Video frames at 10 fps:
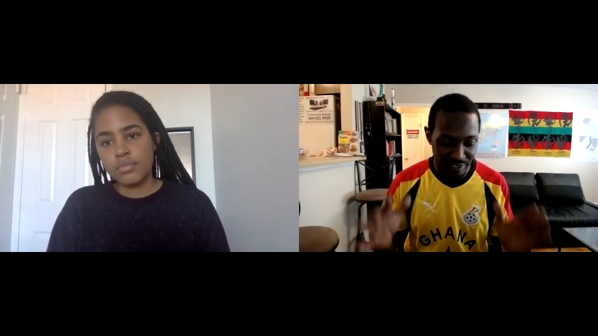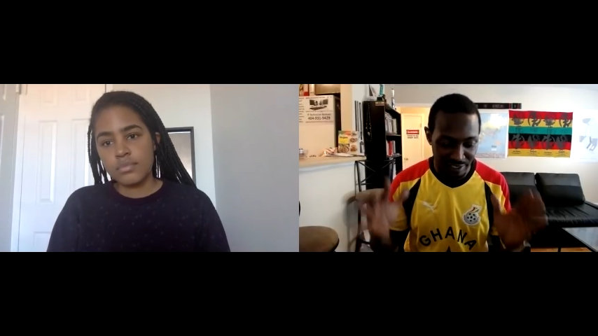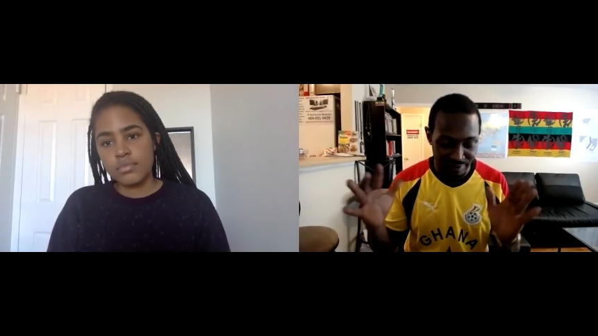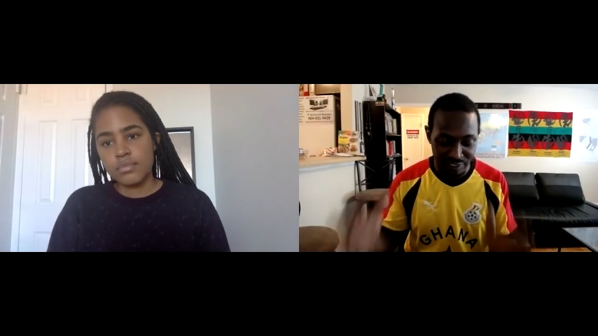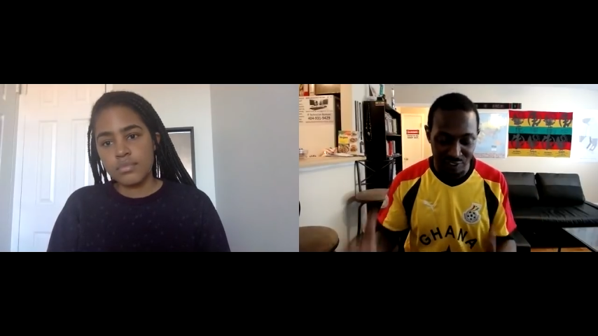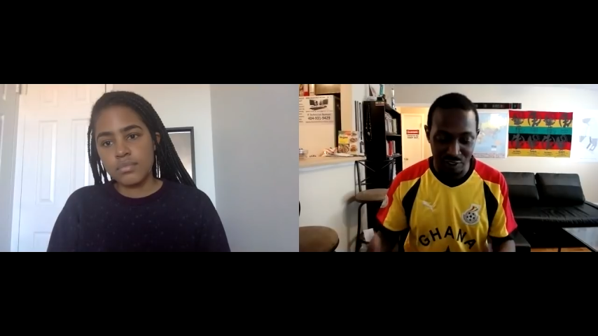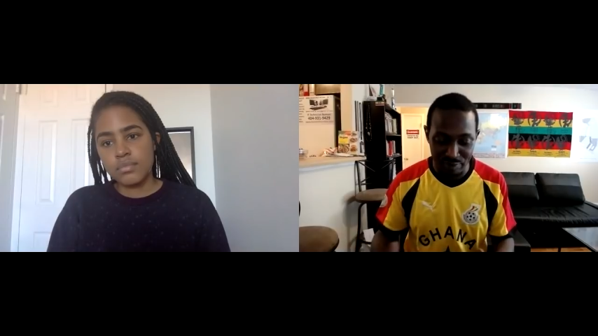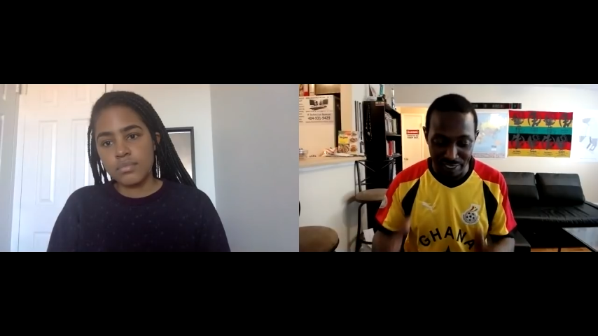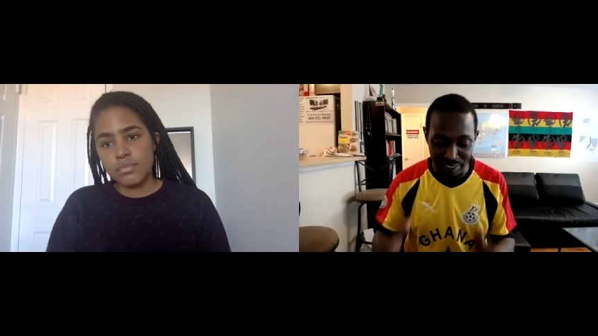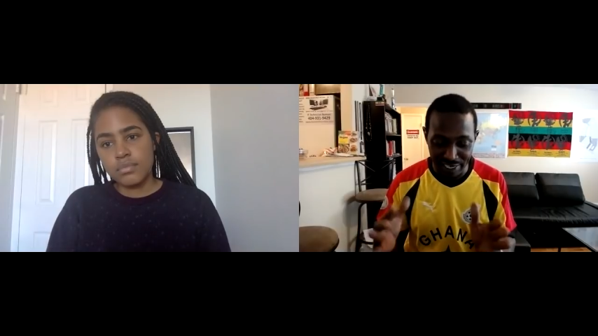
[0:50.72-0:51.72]
Speaker 1: uh,
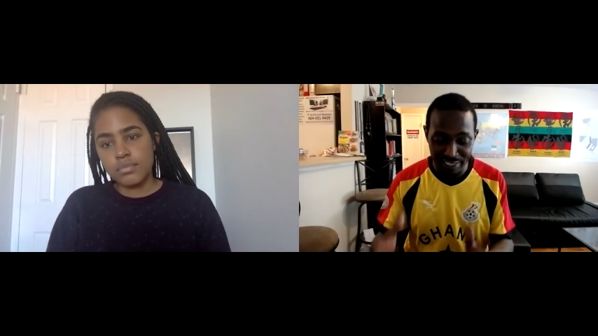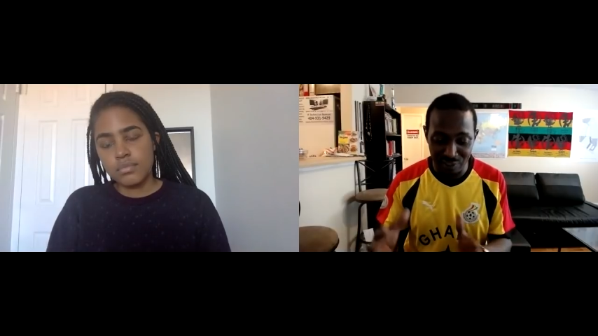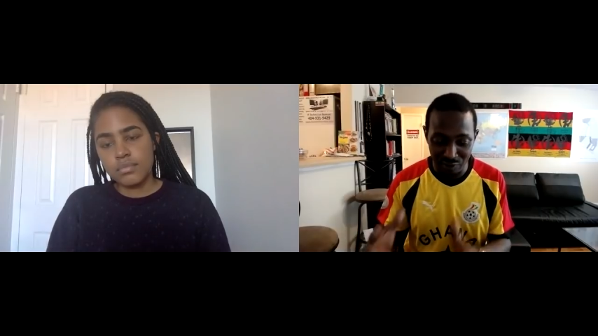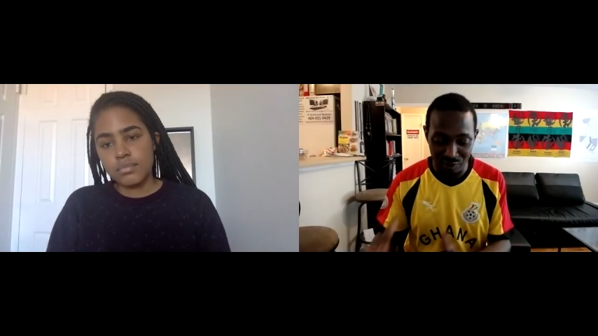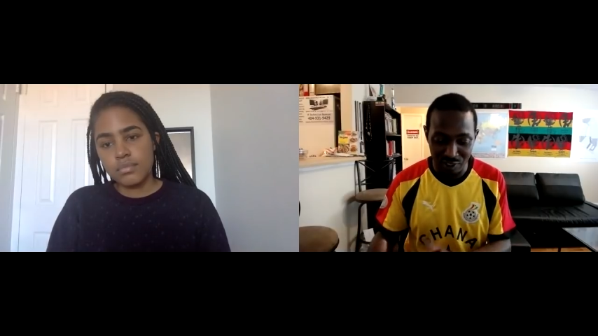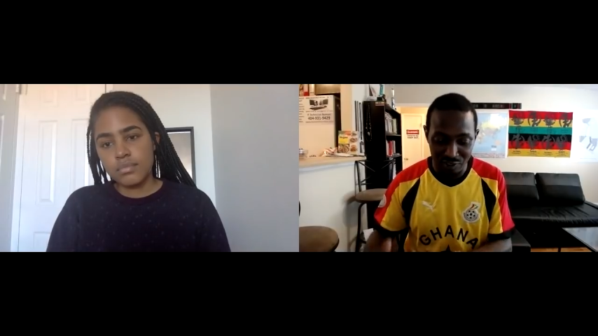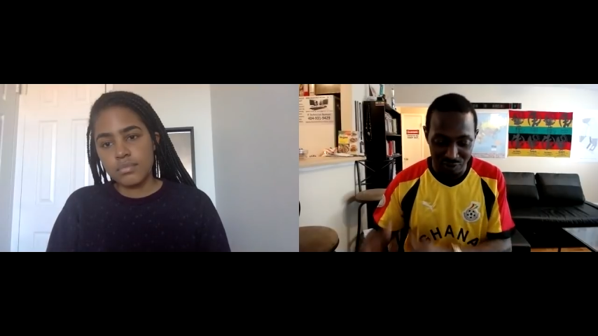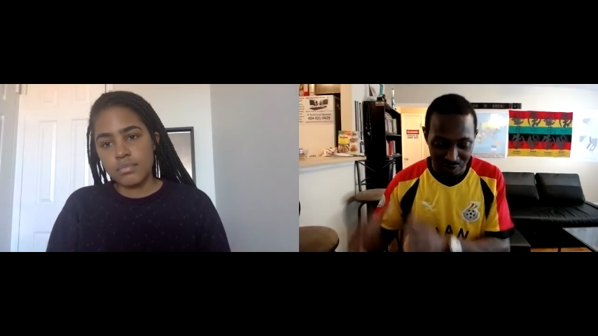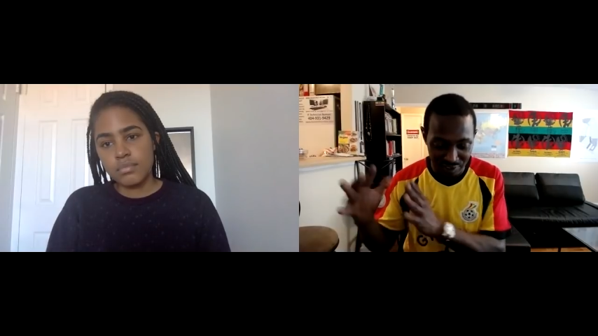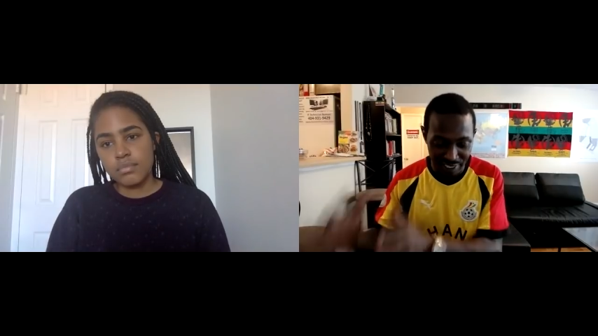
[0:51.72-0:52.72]
excuse me, nine total
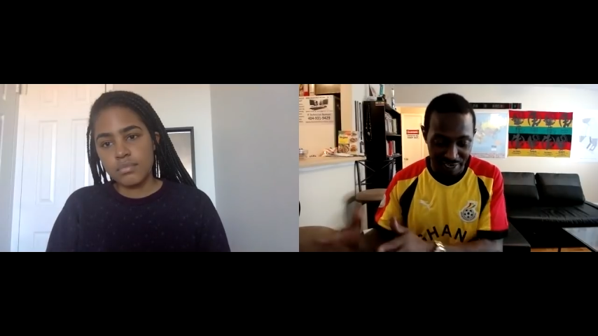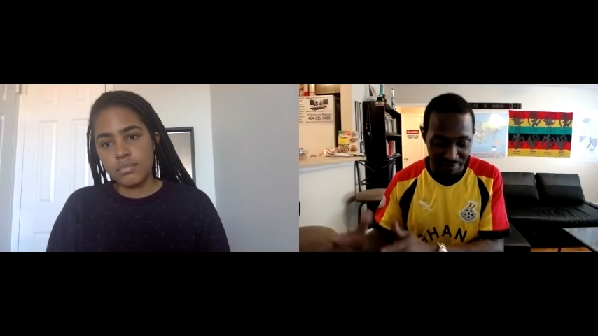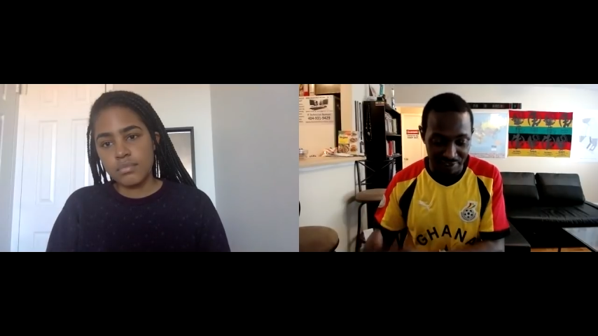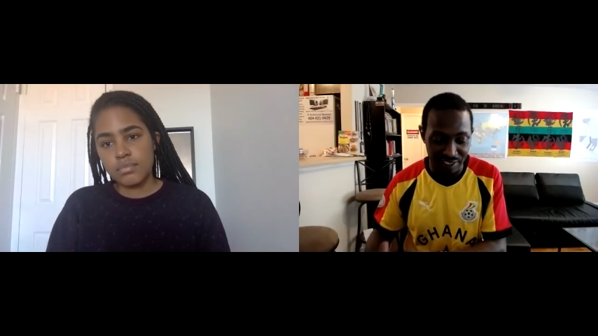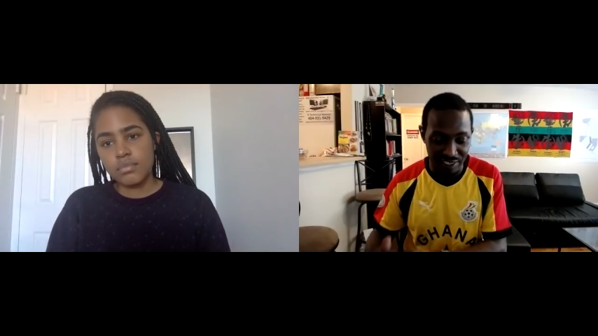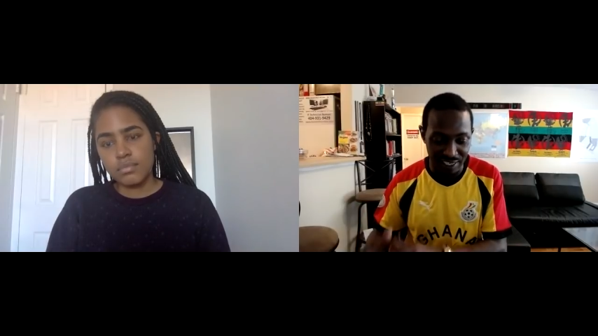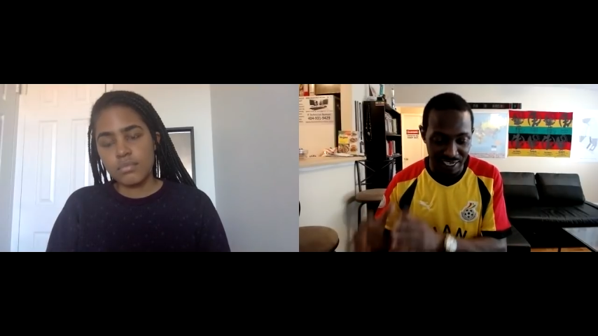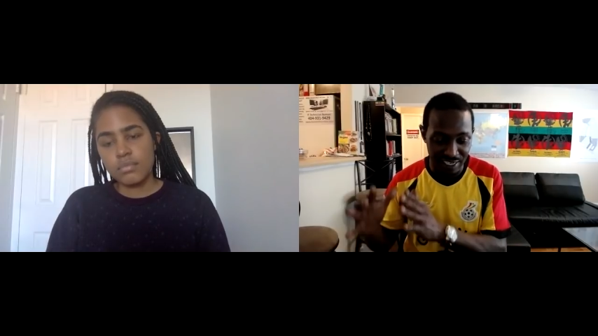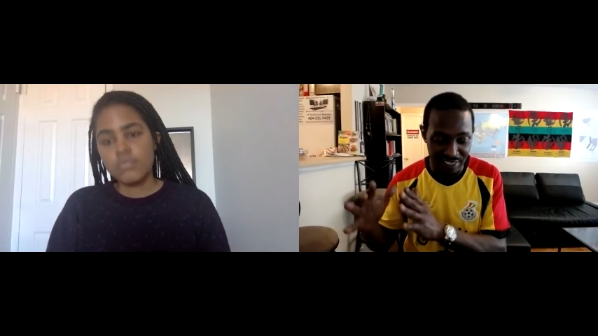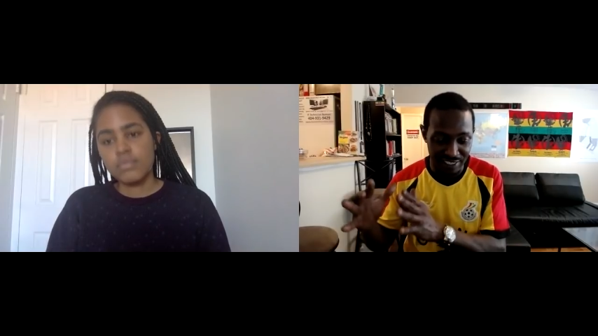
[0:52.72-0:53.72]
countries in Africa,
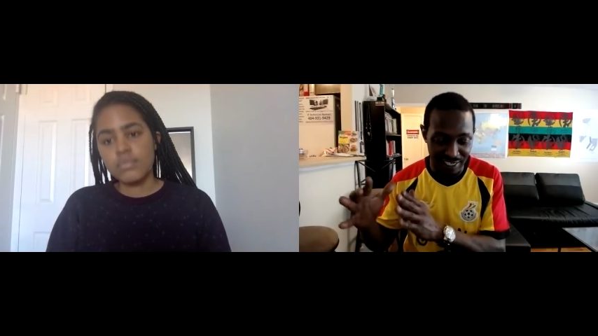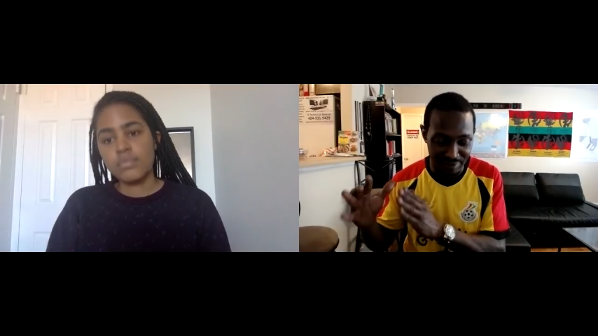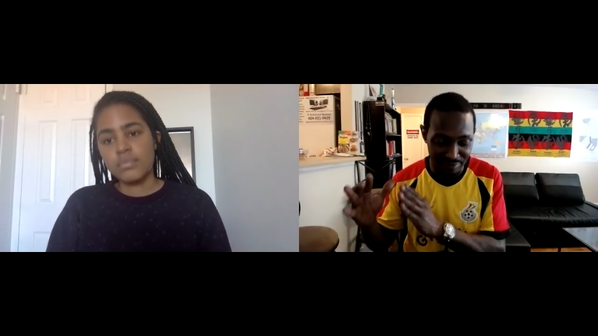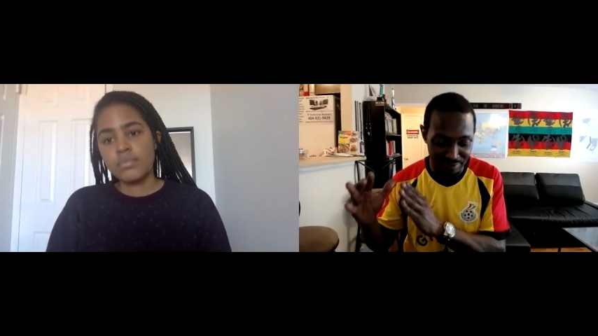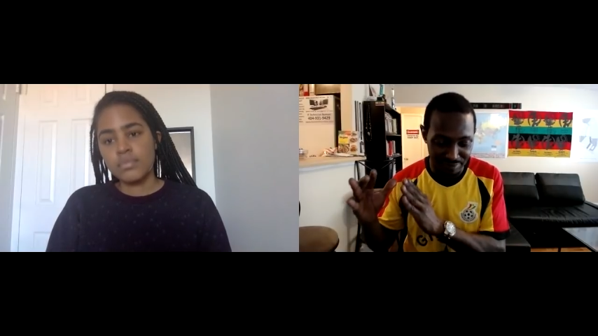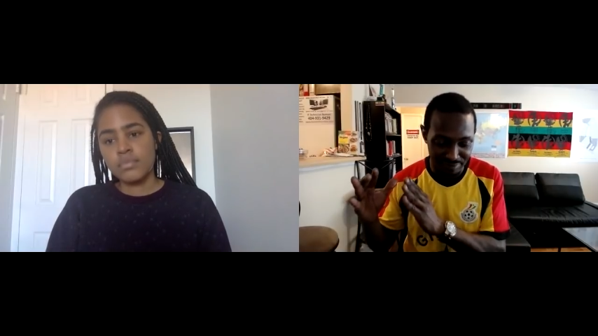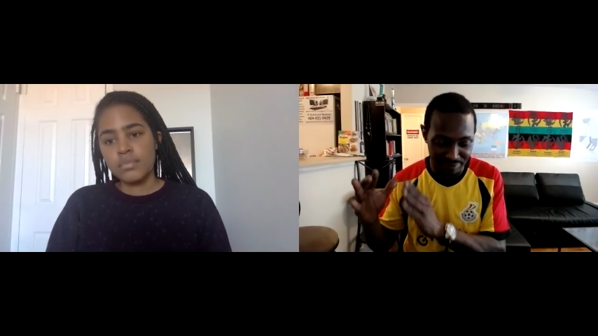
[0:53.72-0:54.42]
and um,